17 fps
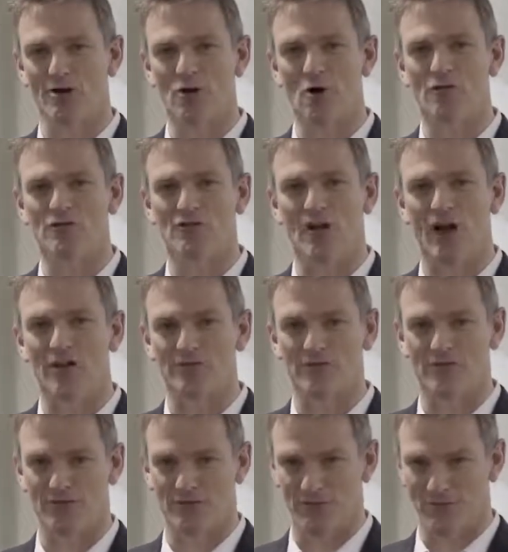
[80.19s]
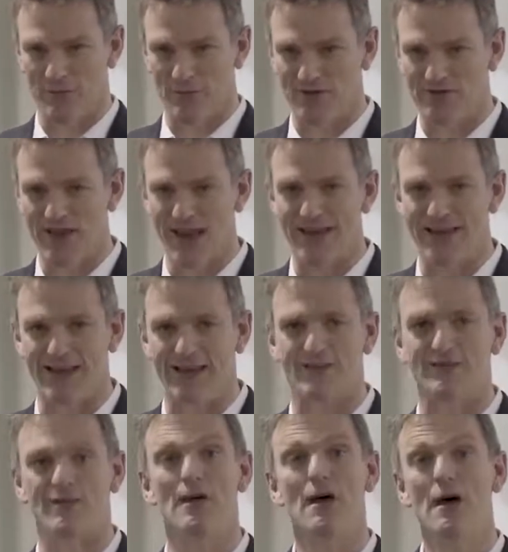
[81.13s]
not just for Mercedes,
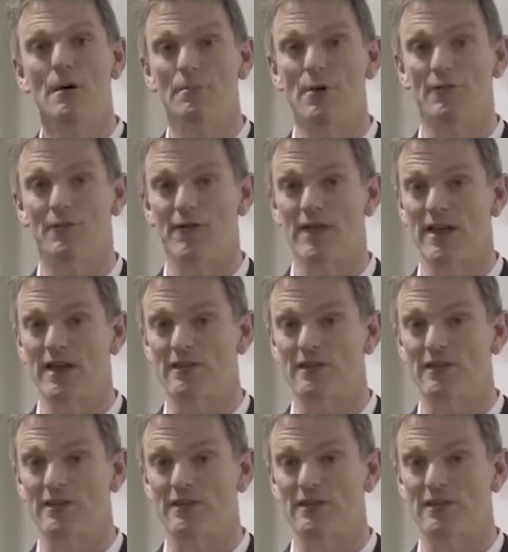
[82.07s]
but for the